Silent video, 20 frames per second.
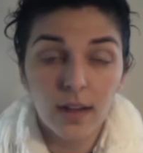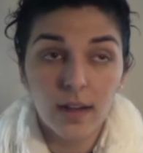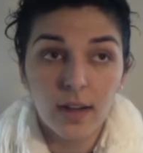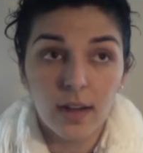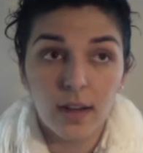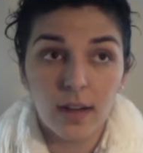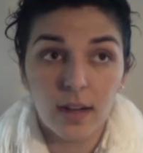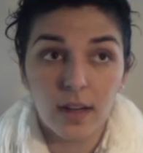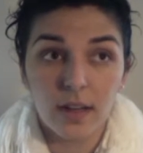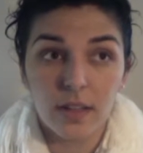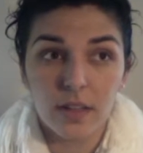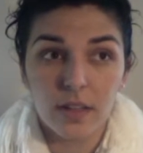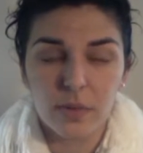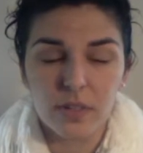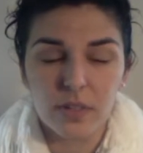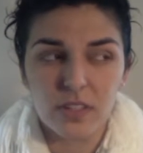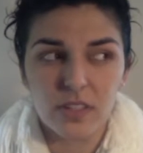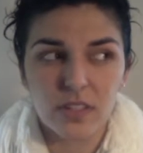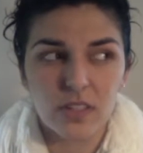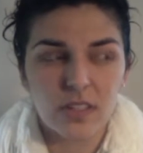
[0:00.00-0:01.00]

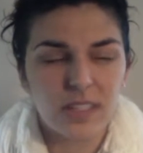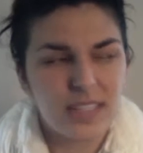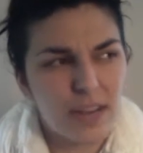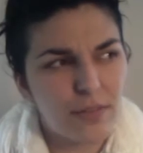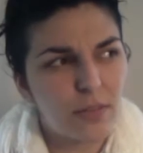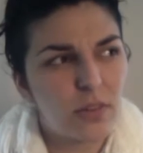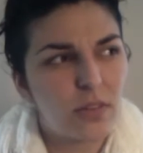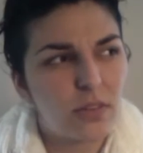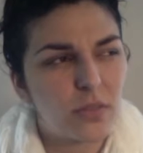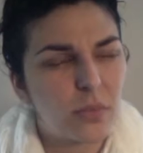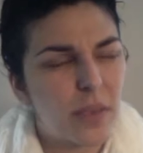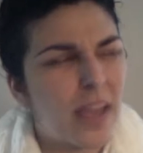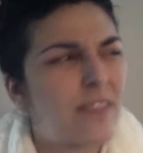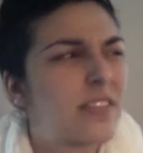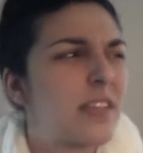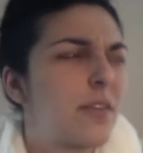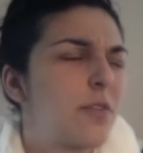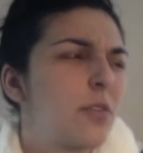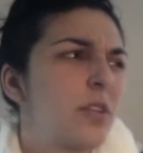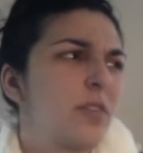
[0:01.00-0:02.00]
We have
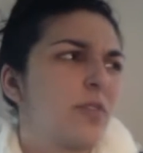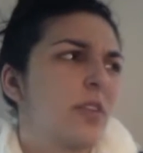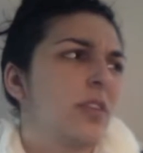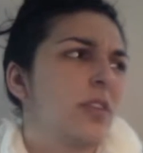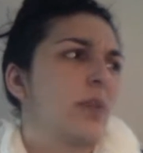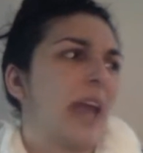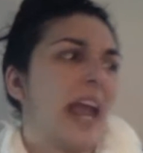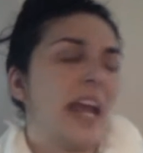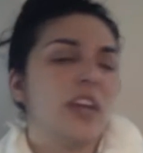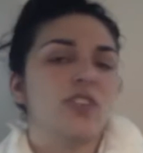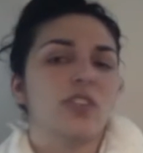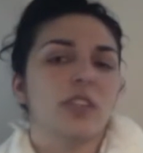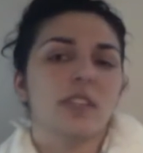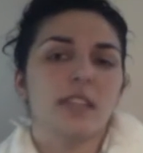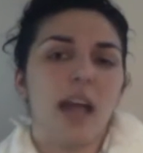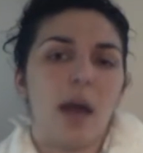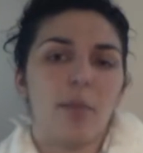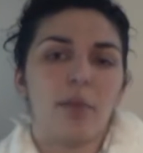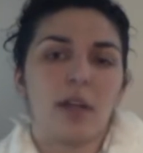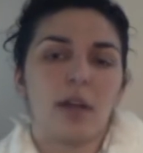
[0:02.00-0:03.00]
several different locations
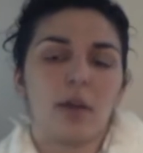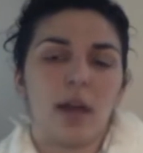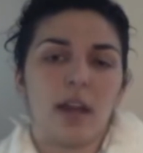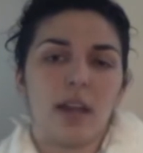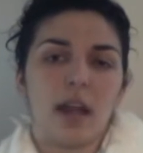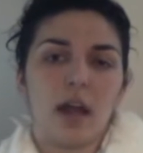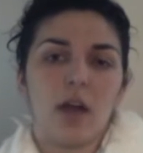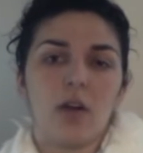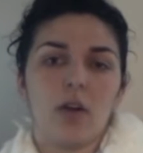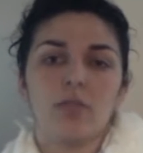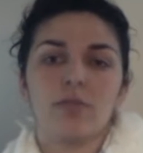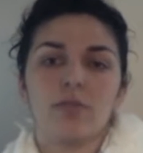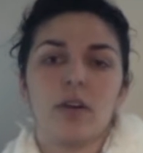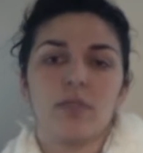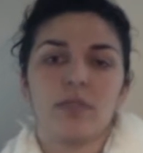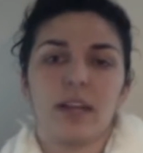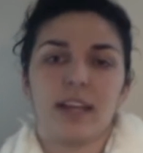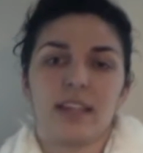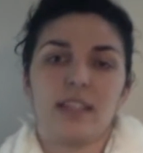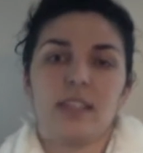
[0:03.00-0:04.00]
happening right now
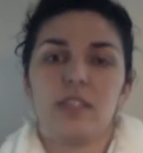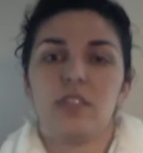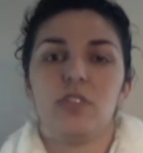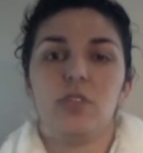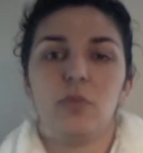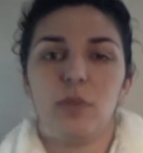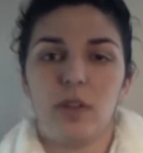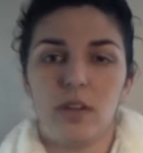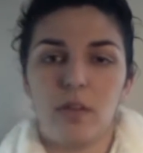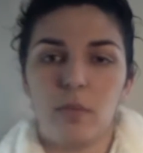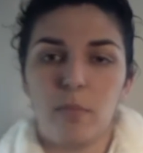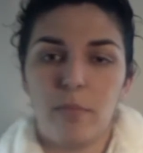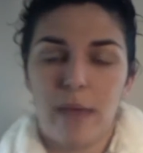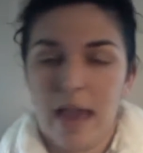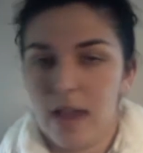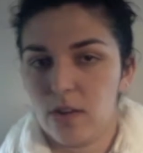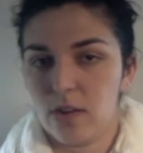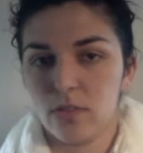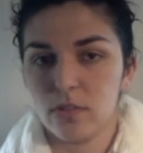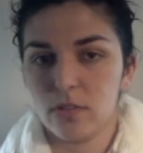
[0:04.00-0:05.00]
of like these student
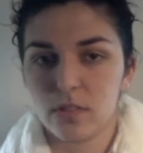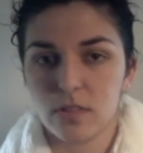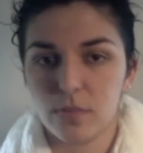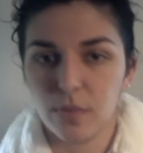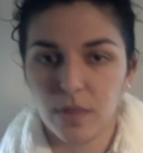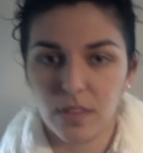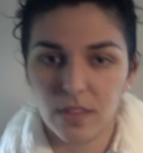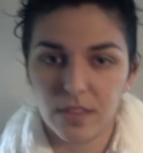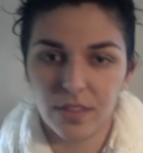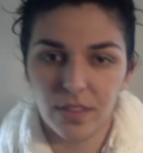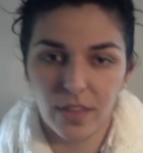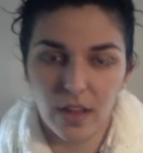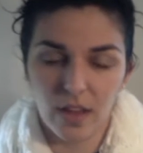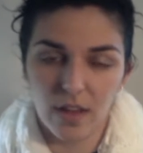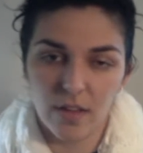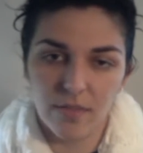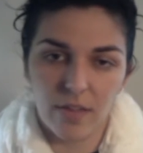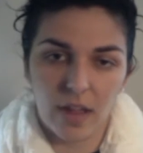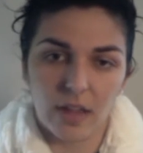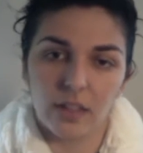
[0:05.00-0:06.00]
battles with
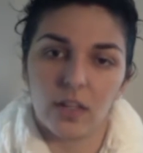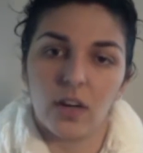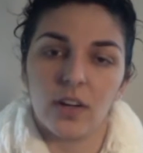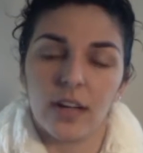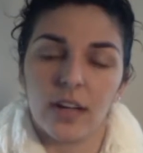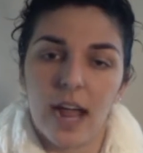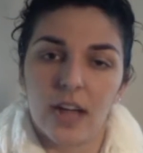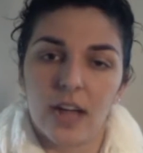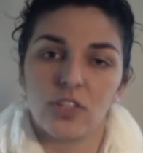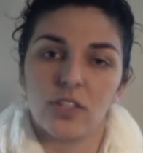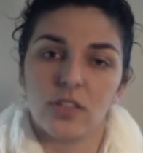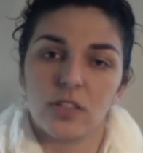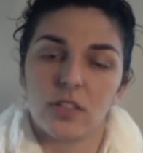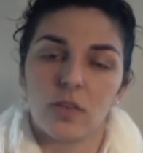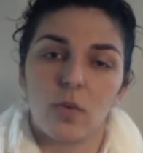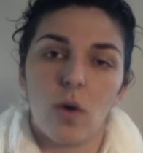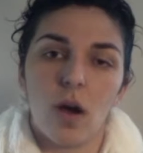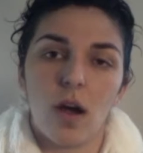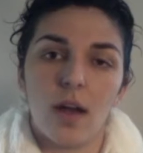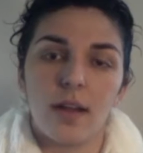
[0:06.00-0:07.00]
the Vanguard Action
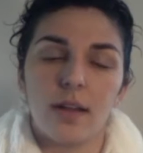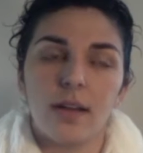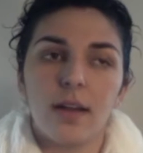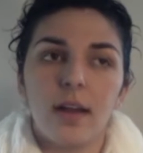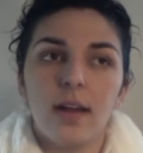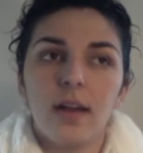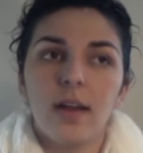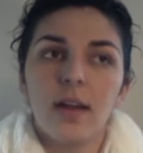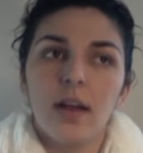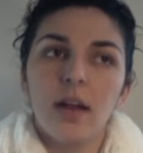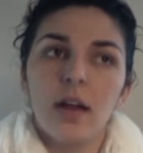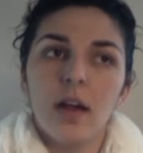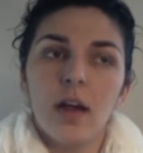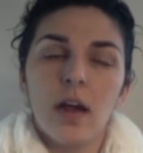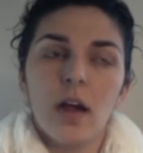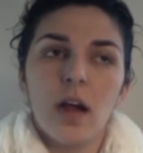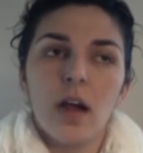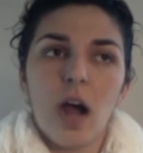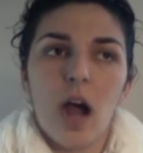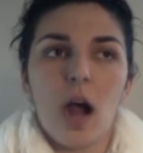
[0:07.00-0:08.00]
Squad.
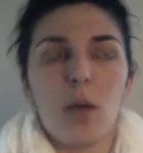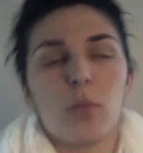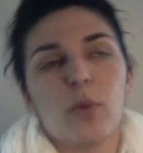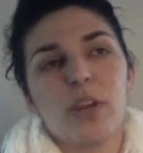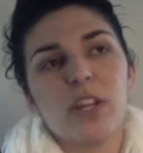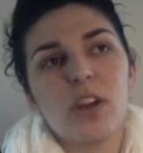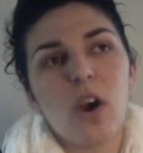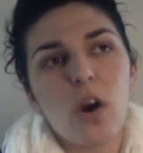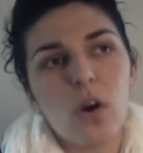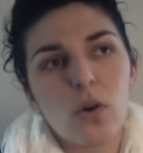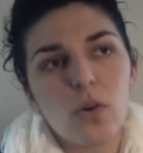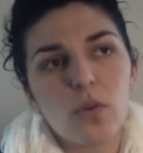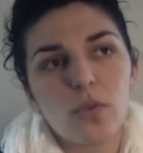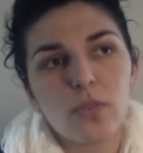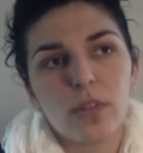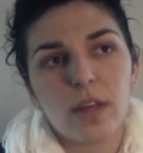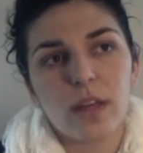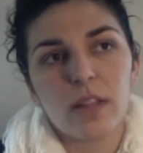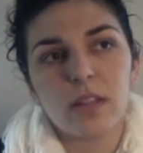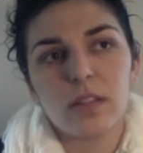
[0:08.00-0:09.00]
We
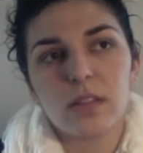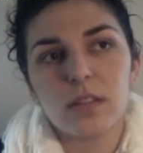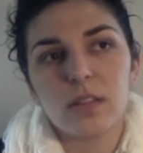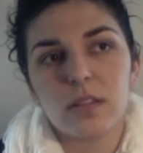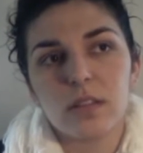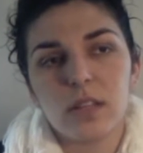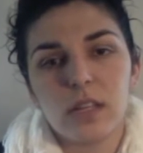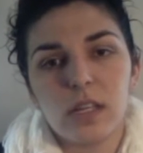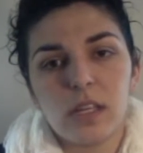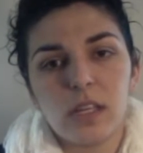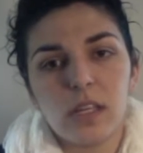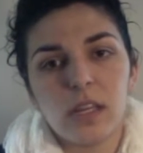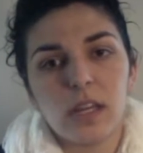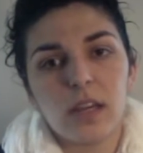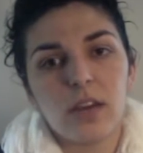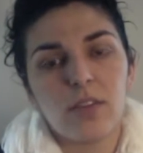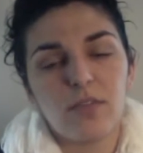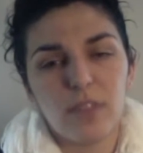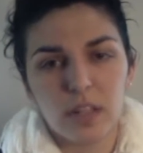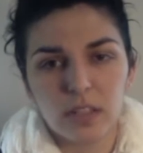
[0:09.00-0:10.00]
know that the
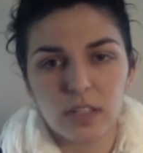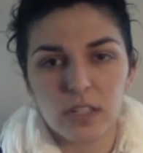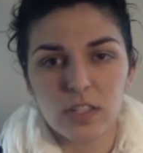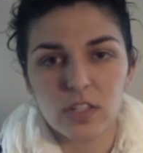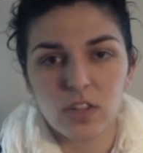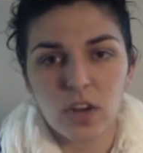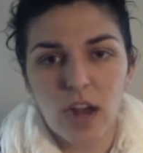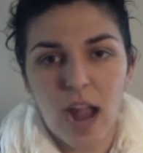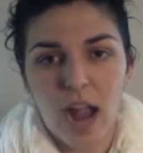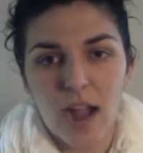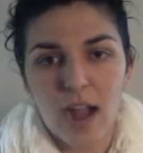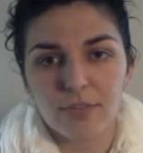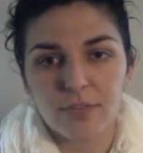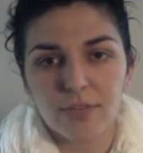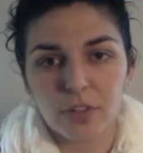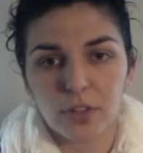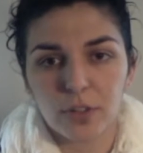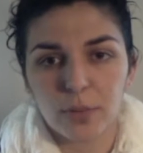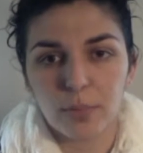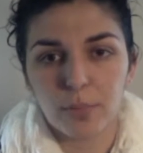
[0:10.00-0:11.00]
villains are
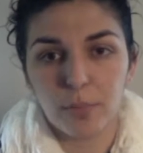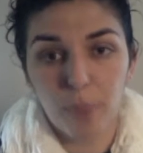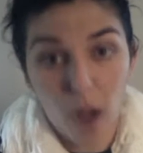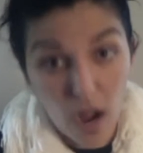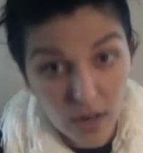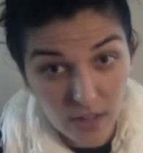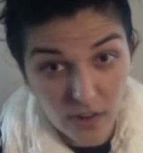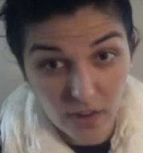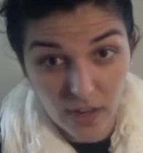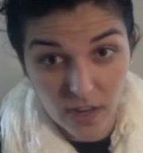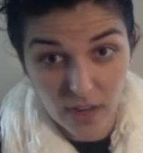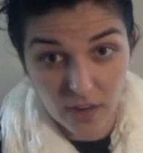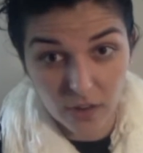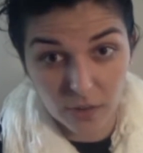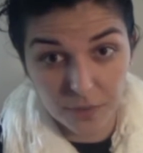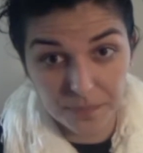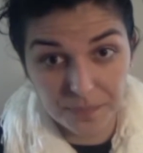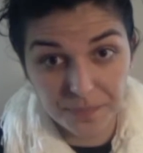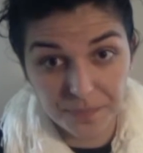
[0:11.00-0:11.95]
after Bakugo.